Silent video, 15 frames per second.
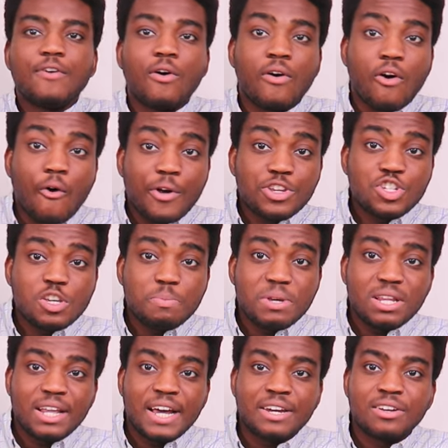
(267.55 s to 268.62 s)
our RGB
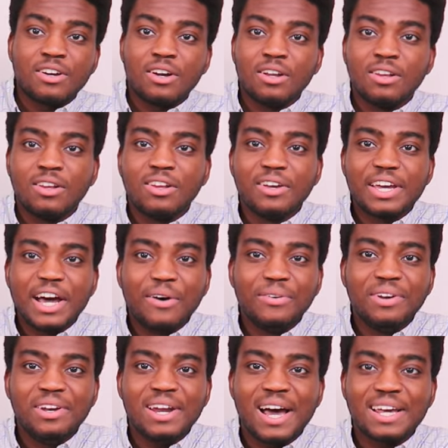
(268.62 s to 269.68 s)
lighting on. Look how
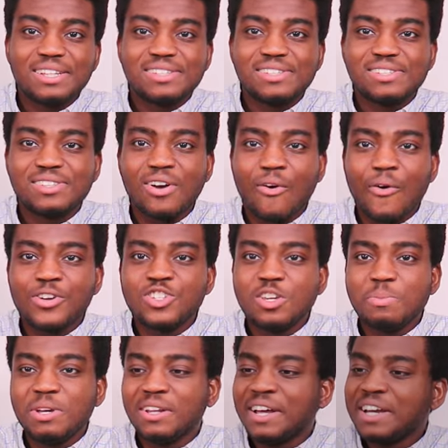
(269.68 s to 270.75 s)
nice the
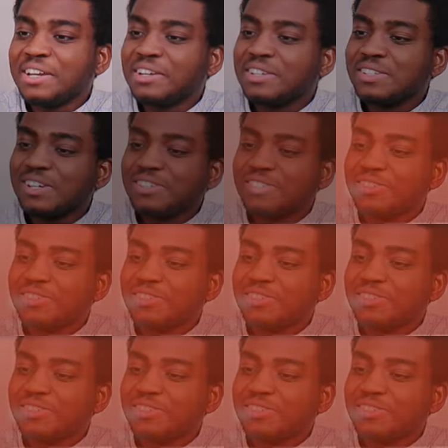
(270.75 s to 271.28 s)
RGB lighting is.